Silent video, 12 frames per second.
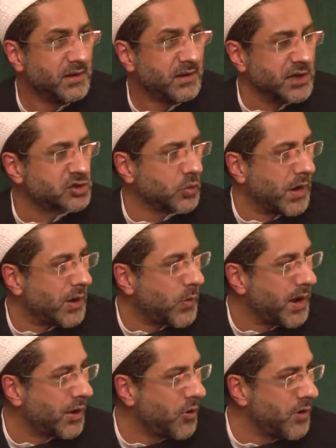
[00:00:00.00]
as to where
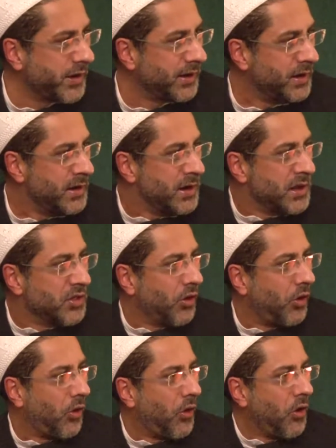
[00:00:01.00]
we are going.
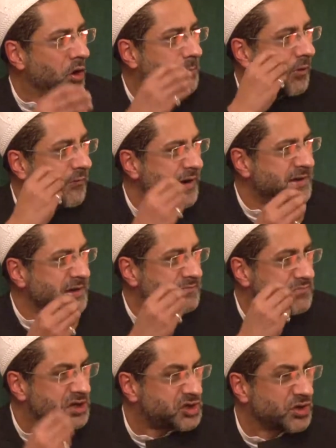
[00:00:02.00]
The whole prophetic
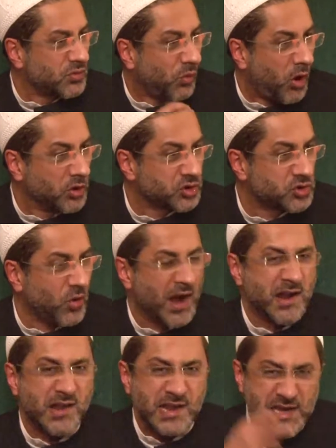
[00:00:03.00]
mission was to
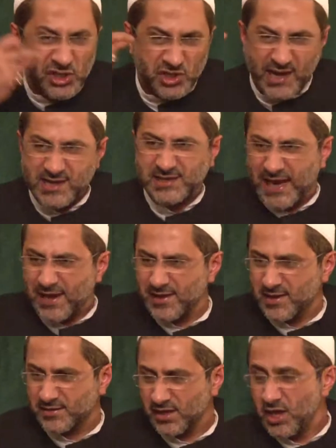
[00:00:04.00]
unleash that
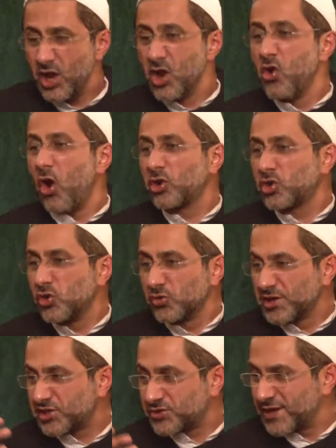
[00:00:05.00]
talent, not to
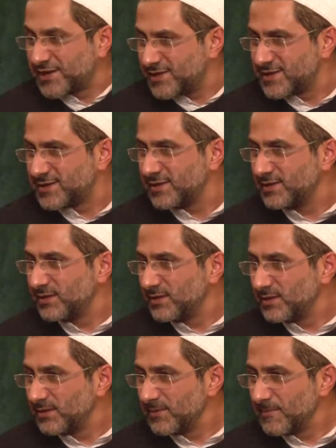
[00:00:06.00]
restrict it.
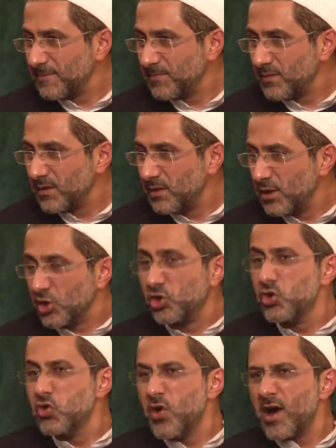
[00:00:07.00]

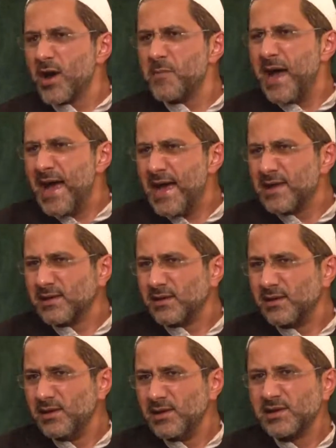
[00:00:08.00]
You are a man.
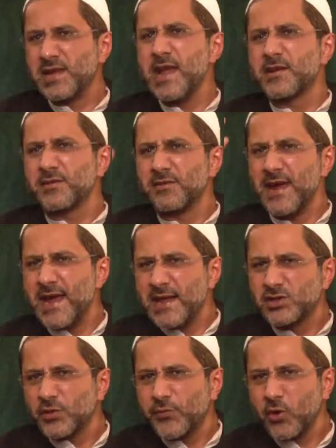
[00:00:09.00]
Take
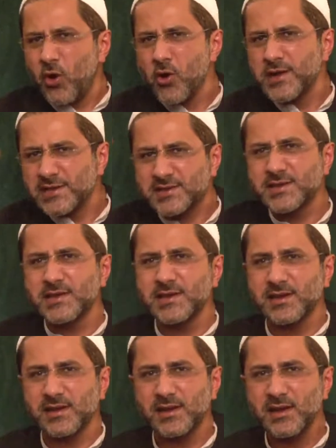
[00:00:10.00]
reins of your own
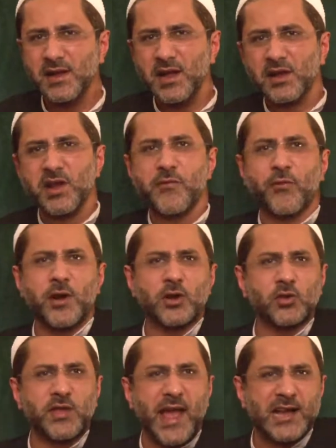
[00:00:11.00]
destiny. Refer
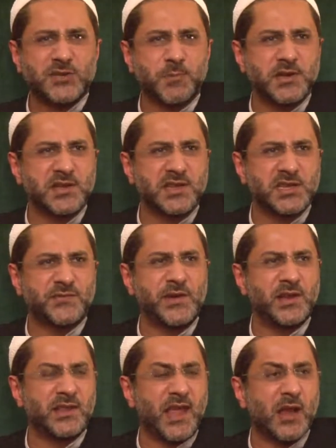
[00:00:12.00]
to the expert in this
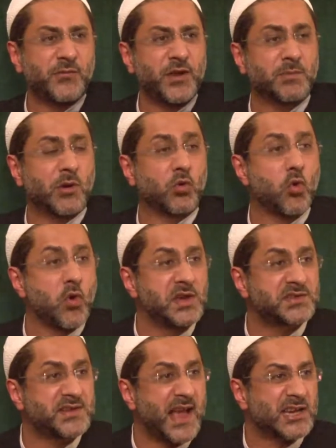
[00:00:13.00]
field and that field, but who
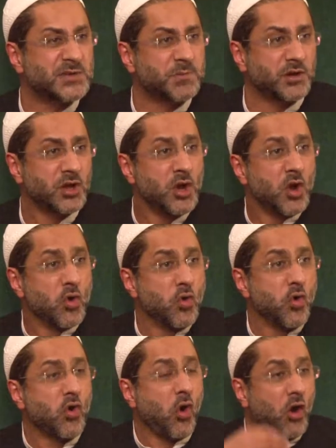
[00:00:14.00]
is the expert?
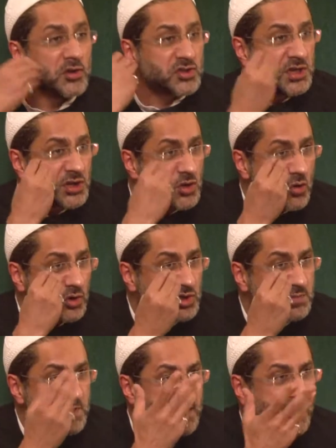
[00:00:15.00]
Who
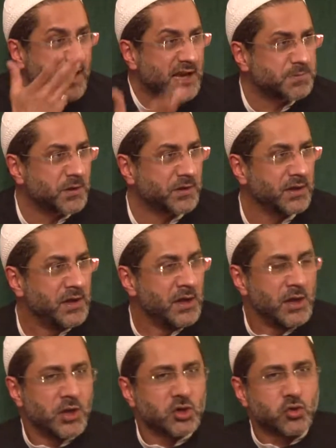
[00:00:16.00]
constitutes being an expert?
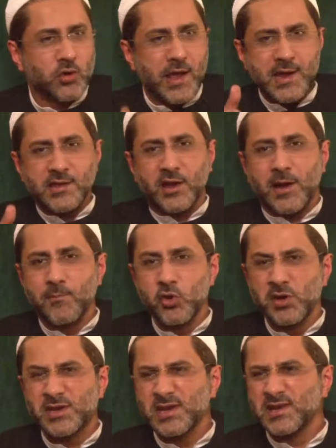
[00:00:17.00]
Today, the
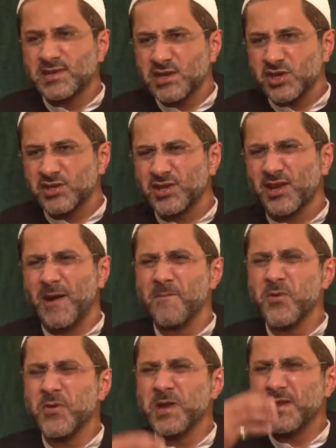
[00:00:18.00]
community decisions, the
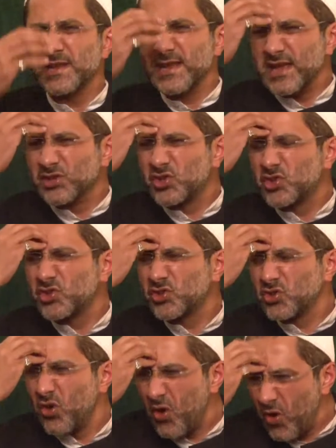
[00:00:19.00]
community is
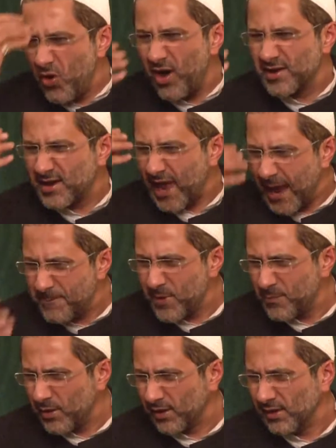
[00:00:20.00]
so
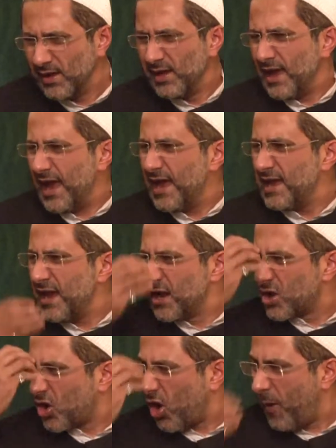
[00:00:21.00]
incapable and
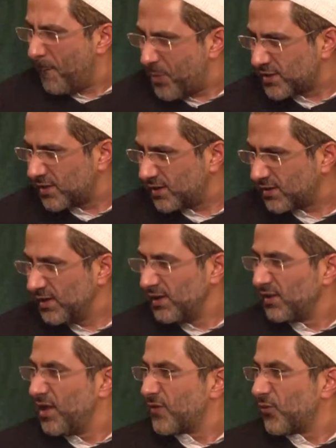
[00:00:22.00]
incompetent
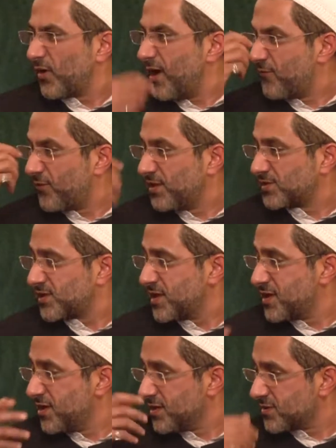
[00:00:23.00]
that for every
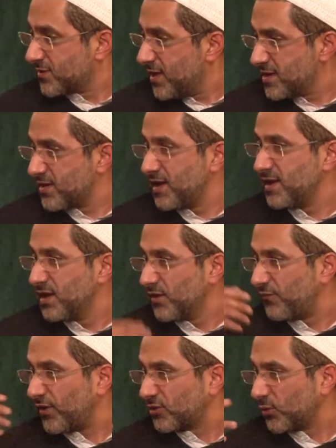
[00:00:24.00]
single thing they need a
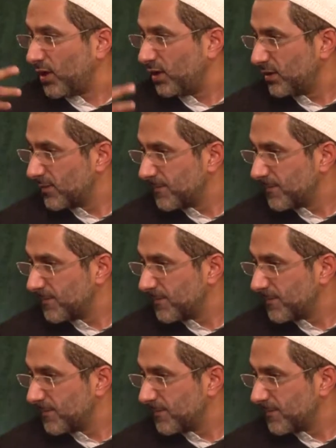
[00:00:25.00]
fatwa.